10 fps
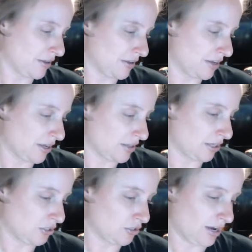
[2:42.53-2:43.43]
that you
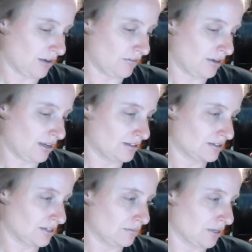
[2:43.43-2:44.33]
have. And same
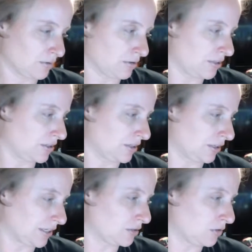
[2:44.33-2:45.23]
thing with the
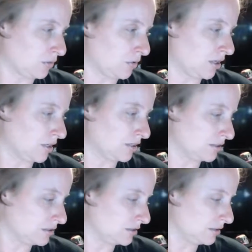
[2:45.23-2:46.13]
Linkle
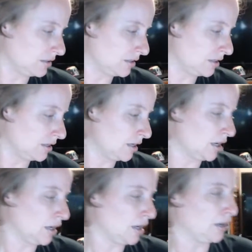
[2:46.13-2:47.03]
ones.
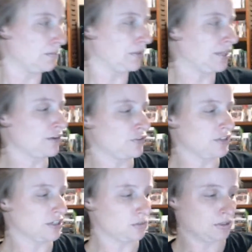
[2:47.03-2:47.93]
But like for this
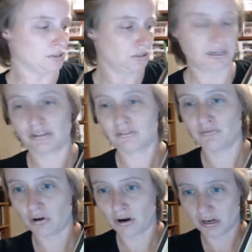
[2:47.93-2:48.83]
one, so you got the full
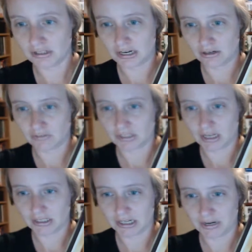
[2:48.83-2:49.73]
heart container of
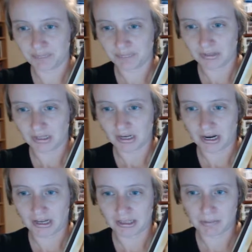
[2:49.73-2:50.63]
Zelda
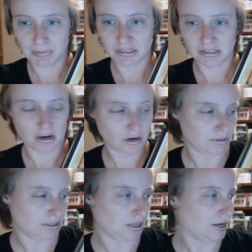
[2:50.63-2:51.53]
and the piece of the heart with
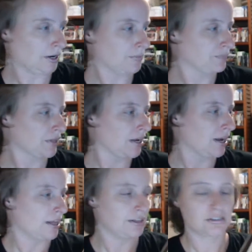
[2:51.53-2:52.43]
Lana.
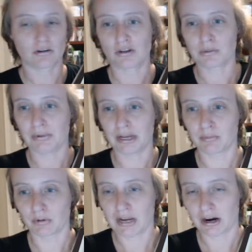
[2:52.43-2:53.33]
And these are all the playable
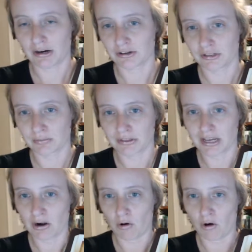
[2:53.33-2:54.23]
characters, but they
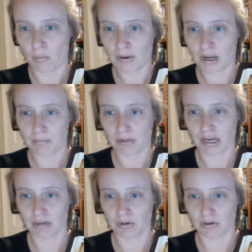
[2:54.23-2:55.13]
don't all become
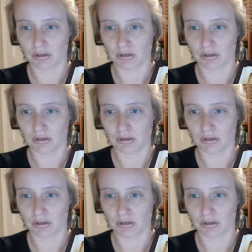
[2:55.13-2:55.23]
playable